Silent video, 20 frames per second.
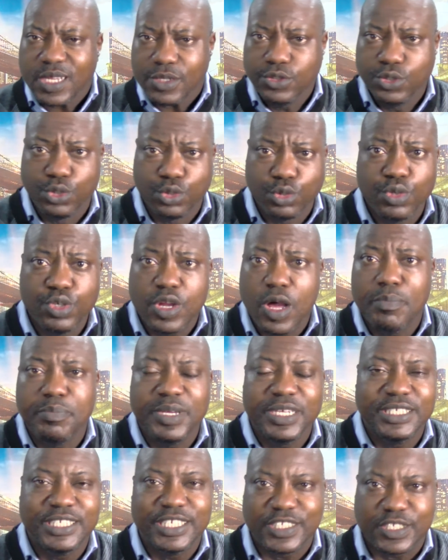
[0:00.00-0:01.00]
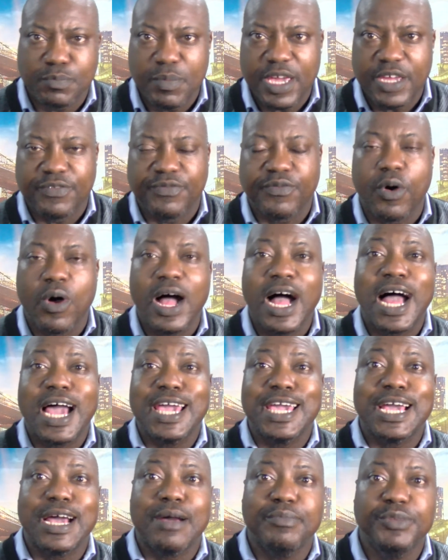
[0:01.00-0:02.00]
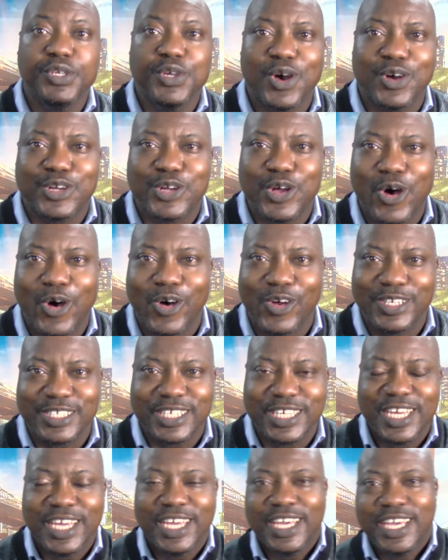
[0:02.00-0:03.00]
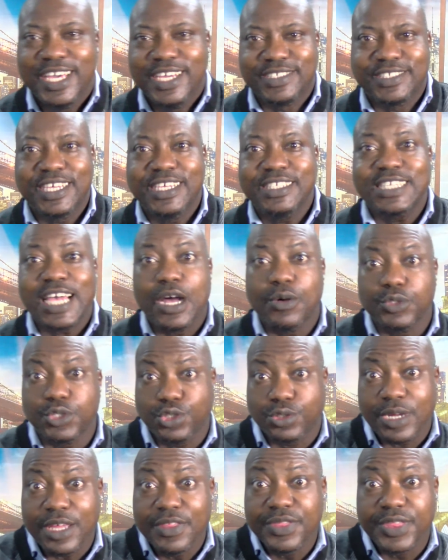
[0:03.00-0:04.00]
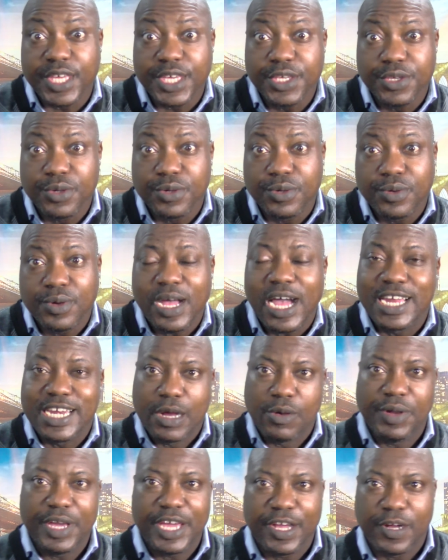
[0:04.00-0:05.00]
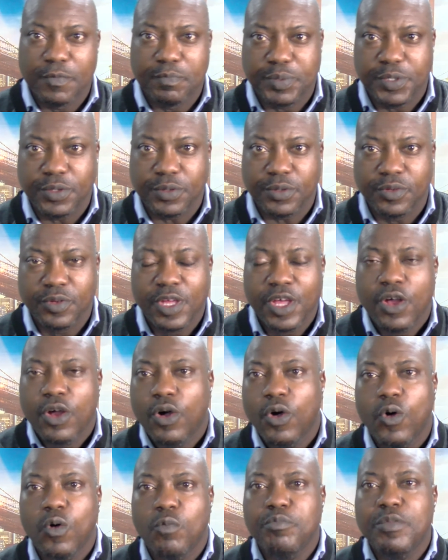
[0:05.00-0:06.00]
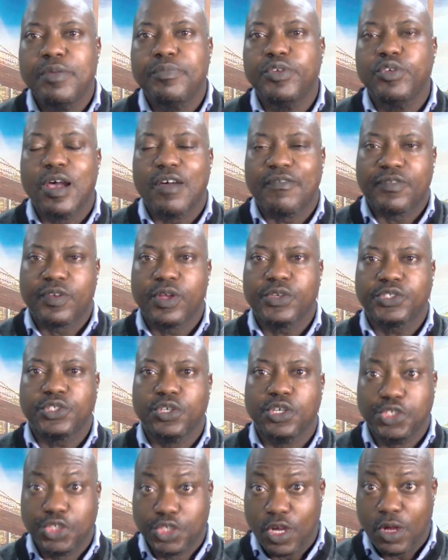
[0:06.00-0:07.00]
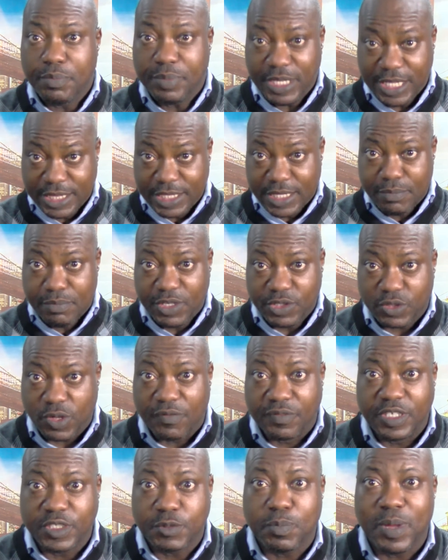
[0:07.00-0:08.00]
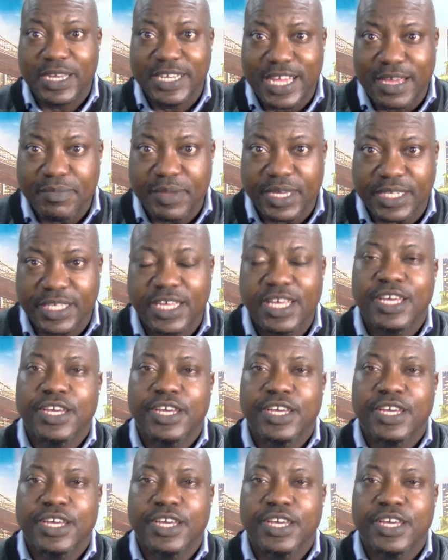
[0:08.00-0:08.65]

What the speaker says: Do not be dismayed, for I am your God. He says, I will strengthen you and I will help you. Oh, maybe you have lost your job in the midst of this pandemic.